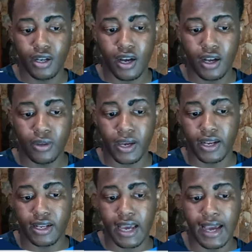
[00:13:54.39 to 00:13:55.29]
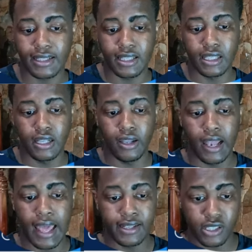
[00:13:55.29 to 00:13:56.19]
located at
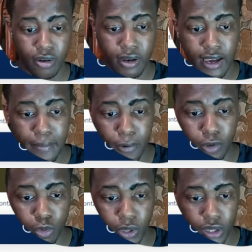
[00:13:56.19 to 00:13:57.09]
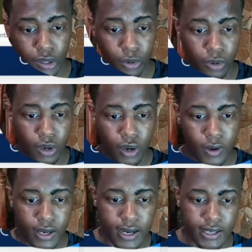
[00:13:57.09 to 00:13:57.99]
Lanseria Airport with your
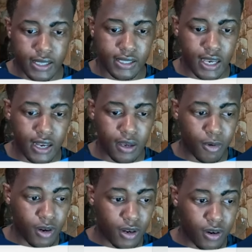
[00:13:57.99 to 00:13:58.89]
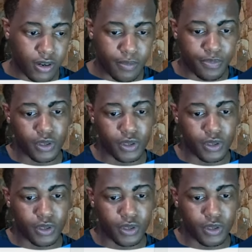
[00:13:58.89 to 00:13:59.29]
Titanium credit card.